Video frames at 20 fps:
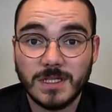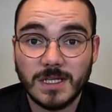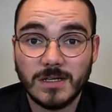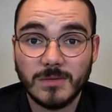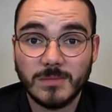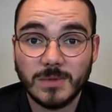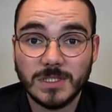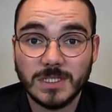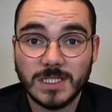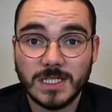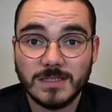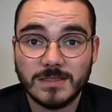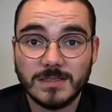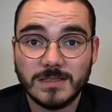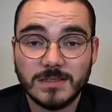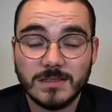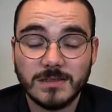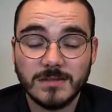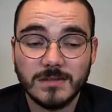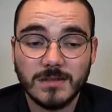that have been
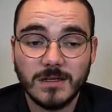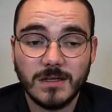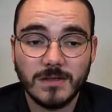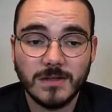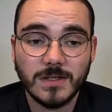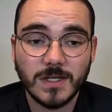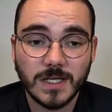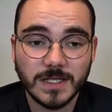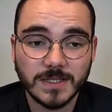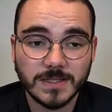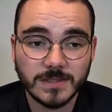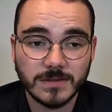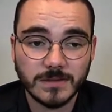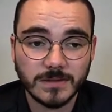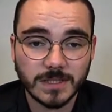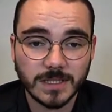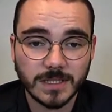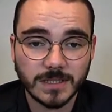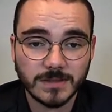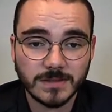tested on the Icicle
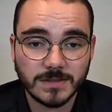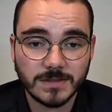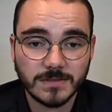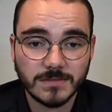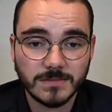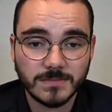kits.